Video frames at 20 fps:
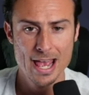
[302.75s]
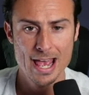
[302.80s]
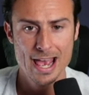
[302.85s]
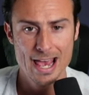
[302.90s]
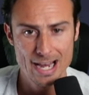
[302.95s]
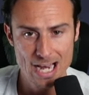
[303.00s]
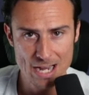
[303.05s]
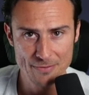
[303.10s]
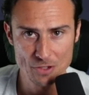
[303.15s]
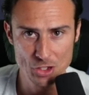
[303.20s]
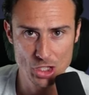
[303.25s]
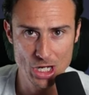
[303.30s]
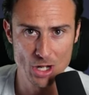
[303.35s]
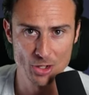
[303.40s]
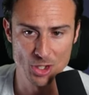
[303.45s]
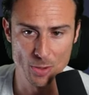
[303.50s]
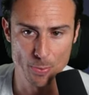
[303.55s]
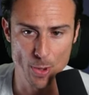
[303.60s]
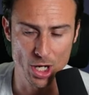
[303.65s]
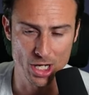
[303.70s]
And I have to shout out
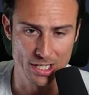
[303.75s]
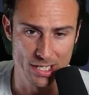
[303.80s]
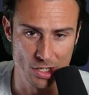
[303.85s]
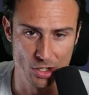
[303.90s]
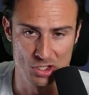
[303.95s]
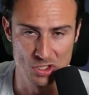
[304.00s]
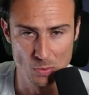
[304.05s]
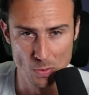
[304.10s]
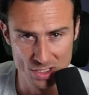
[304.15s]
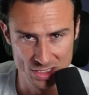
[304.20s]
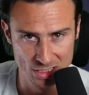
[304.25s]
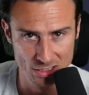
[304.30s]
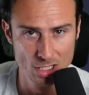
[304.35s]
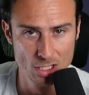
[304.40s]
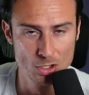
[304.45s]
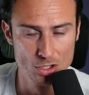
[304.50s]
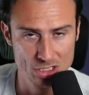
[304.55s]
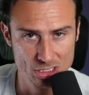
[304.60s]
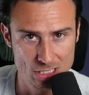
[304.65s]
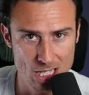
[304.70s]
the Buccaneers. It was a
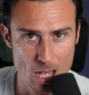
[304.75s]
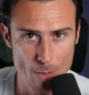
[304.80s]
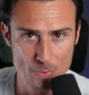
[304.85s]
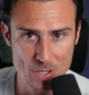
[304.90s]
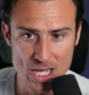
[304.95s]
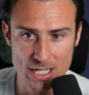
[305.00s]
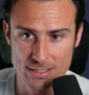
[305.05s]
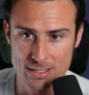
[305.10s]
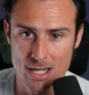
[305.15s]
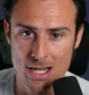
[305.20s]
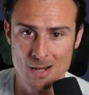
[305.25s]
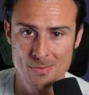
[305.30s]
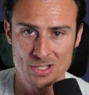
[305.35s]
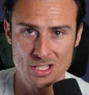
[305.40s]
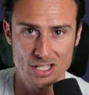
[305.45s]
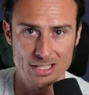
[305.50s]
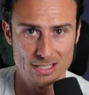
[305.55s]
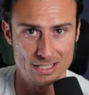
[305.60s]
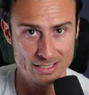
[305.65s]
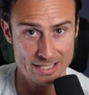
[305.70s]
little sloppy at times,
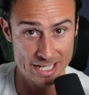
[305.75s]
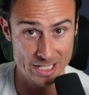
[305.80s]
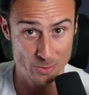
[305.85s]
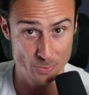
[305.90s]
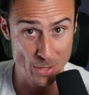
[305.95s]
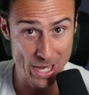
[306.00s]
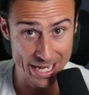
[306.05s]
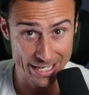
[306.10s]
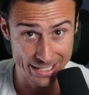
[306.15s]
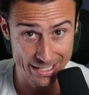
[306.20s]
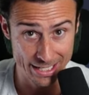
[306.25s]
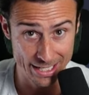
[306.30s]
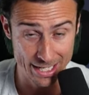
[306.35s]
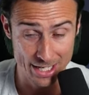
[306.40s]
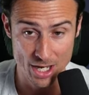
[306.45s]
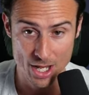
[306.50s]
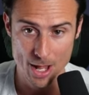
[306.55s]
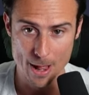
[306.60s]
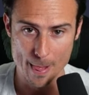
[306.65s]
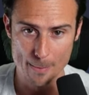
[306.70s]
let the Saints back
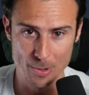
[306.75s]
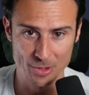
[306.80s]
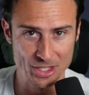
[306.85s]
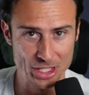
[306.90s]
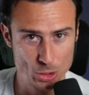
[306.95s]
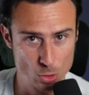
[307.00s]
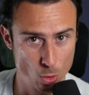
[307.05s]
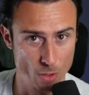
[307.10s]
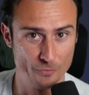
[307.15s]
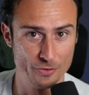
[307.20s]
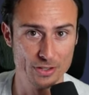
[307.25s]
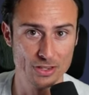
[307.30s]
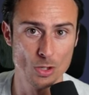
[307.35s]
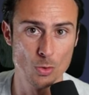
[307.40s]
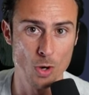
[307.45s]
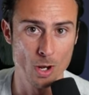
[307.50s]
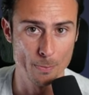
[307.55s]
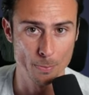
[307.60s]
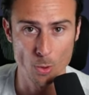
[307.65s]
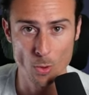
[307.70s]
in, but they scored
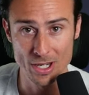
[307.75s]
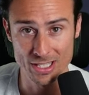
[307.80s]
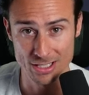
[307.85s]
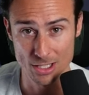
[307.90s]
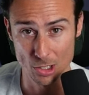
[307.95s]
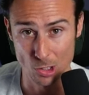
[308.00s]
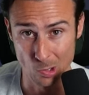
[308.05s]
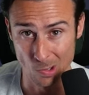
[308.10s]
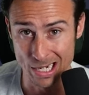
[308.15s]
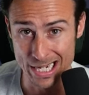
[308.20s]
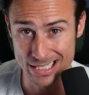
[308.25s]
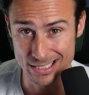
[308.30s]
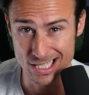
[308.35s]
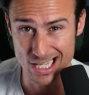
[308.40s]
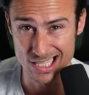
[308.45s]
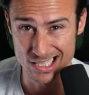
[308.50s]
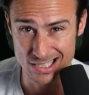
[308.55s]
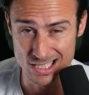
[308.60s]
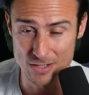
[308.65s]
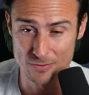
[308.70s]
51 points on a great
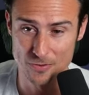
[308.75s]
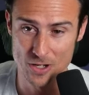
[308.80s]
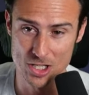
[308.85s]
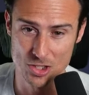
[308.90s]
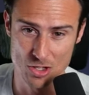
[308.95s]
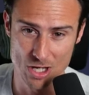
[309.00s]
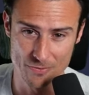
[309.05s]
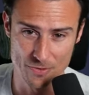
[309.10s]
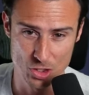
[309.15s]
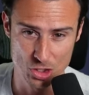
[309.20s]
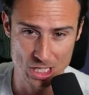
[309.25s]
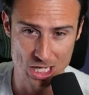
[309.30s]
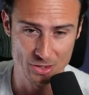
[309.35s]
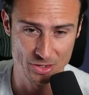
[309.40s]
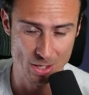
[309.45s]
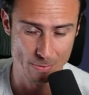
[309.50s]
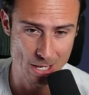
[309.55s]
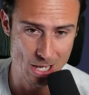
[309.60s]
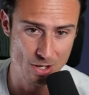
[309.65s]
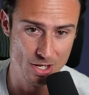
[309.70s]
Saints defense, so you have to shout
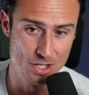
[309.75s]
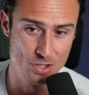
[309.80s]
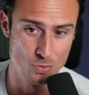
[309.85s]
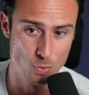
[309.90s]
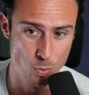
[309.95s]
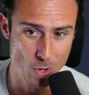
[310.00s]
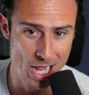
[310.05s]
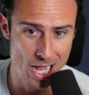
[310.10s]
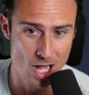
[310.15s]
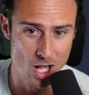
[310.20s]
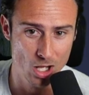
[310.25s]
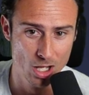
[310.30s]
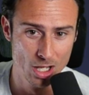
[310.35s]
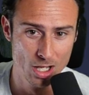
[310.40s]
them out as well.